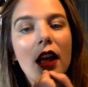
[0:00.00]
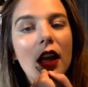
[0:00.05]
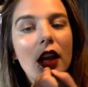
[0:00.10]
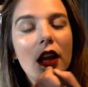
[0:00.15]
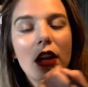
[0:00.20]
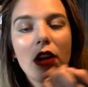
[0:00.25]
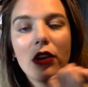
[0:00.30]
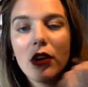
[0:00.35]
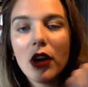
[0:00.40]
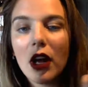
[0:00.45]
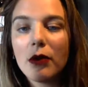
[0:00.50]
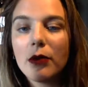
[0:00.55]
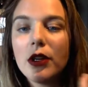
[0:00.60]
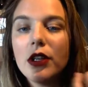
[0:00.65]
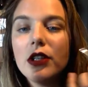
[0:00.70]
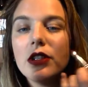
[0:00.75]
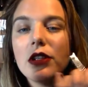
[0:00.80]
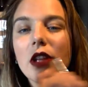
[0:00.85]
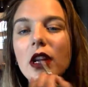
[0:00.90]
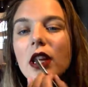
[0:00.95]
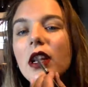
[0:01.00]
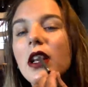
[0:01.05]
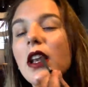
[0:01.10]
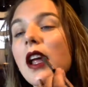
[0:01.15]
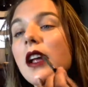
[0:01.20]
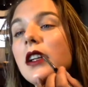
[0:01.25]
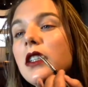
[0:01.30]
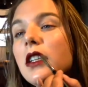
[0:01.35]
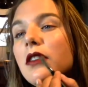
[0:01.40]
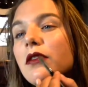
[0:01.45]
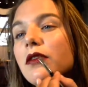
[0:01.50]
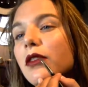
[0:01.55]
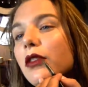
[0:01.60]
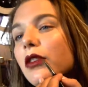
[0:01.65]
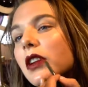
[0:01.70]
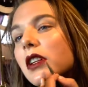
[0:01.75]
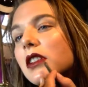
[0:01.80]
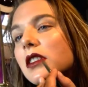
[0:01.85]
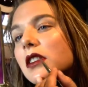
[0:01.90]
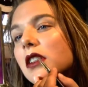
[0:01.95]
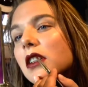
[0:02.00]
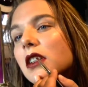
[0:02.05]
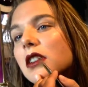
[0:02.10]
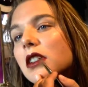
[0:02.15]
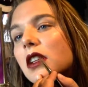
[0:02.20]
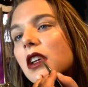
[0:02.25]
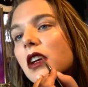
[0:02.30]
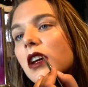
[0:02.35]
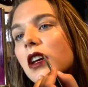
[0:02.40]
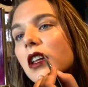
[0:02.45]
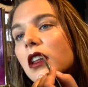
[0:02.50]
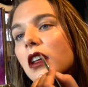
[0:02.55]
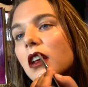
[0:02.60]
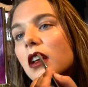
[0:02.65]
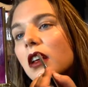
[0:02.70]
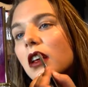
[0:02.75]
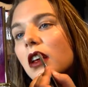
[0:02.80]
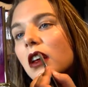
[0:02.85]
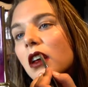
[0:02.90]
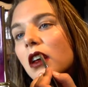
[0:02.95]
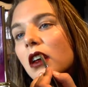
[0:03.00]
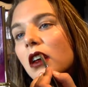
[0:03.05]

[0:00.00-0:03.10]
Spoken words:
You know what? I'm gonna do like a 1940s lip today, I think.